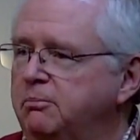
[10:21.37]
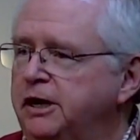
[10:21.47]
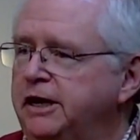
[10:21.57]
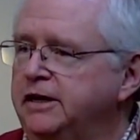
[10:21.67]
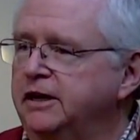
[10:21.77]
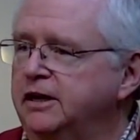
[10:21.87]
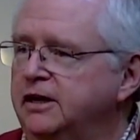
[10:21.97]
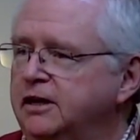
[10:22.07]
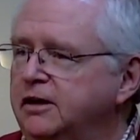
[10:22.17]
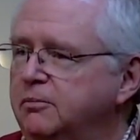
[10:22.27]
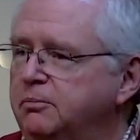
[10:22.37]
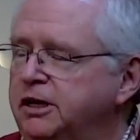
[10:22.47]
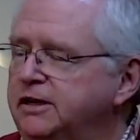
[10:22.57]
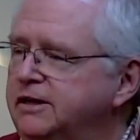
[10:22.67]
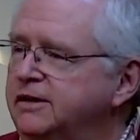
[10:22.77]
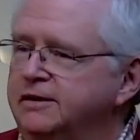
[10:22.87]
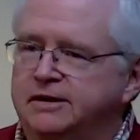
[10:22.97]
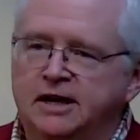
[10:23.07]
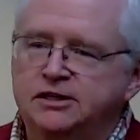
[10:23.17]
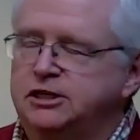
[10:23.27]
But
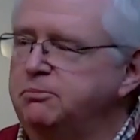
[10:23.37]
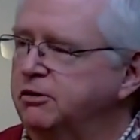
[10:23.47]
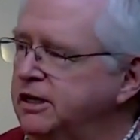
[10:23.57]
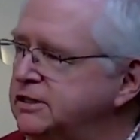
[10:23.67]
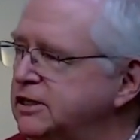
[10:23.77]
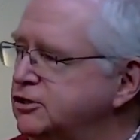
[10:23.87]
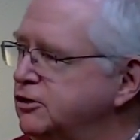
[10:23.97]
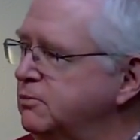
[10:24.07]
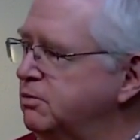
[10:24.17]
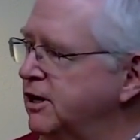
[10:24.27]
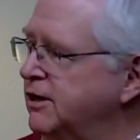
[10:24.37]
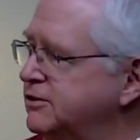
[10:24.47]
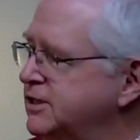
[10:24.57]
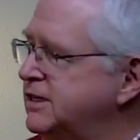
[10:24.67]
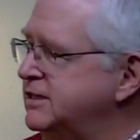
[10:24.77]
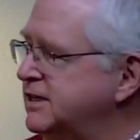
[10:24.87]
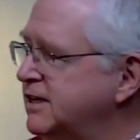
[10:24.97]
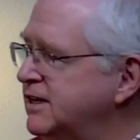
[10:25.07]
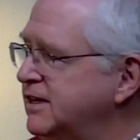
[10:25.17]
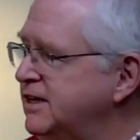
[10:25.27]
gosh, he prays such good prayers.
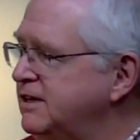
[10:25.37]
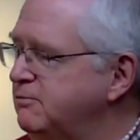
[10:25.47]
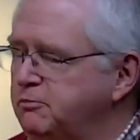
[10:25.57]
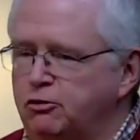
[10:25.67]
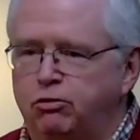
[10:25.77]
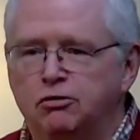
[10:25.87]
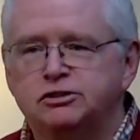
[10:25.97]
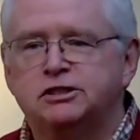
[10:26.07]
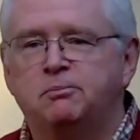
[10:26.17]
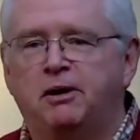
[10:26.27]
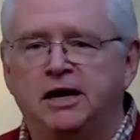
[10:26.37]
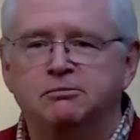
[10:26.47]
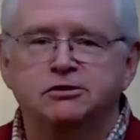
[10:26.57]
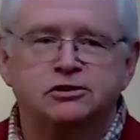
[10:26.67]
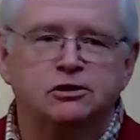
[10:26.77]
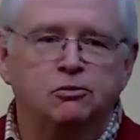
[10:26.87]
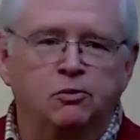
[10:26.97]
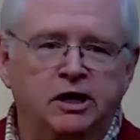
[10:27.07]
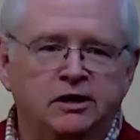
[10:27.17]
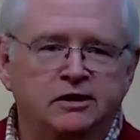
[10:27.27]
He quotes the Bible so
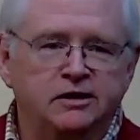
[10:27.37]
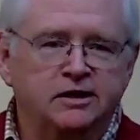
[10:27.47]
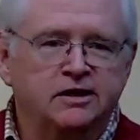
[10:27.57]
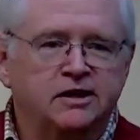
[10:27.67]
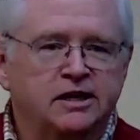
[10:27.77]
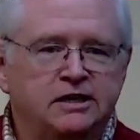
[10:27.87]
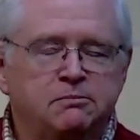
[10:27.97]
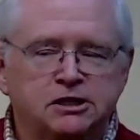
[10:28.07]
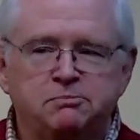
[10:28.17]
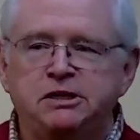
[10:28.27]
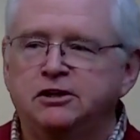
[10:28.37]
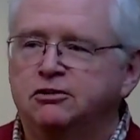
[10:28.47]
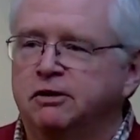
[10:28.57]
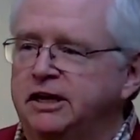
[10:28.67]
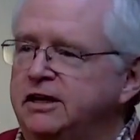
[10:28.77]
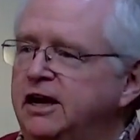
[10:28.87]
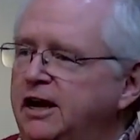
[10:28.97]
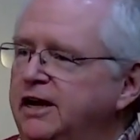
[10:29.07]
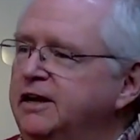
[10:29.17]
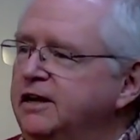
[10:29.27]
well. He must be a great
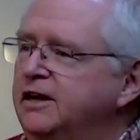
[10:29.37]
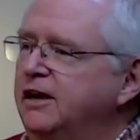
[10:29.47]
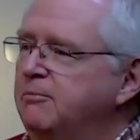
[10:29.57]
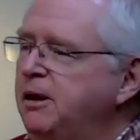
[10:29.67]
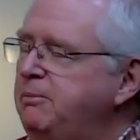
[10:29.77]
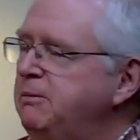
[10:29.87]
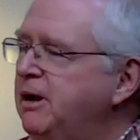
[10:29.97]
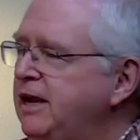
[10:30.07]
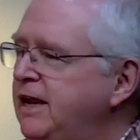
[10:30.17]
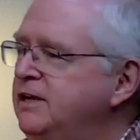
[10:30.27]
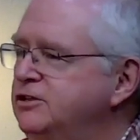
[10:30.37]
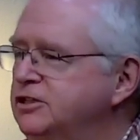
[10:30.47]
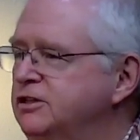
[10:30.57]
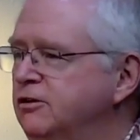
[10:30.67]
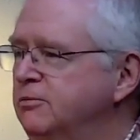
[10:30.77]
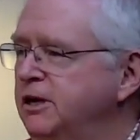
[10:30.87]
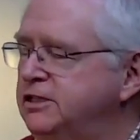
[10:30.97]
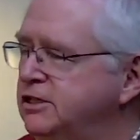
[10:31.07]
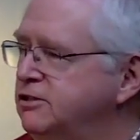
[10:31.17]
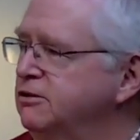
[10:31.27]
guy. Maybe my aunt just, or my
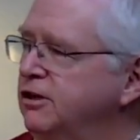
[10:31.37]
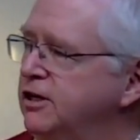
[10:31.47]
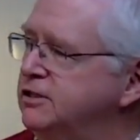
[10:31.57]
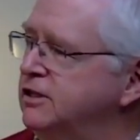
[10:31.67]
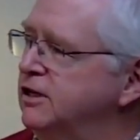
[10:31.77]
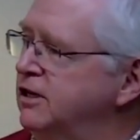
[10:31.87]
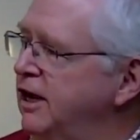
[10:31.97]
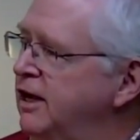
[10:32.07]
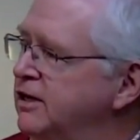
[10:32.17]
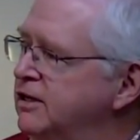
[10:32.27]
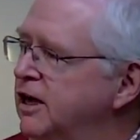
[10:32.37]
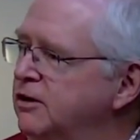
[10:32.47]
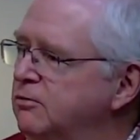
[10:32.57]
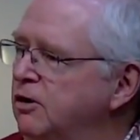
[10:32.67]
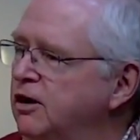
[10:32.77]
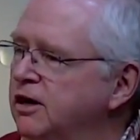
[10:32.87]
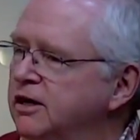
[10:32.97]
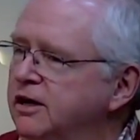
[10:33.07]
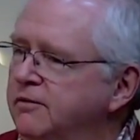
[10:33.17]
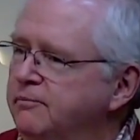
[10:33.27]
sister-in-law's aunt got it wrong.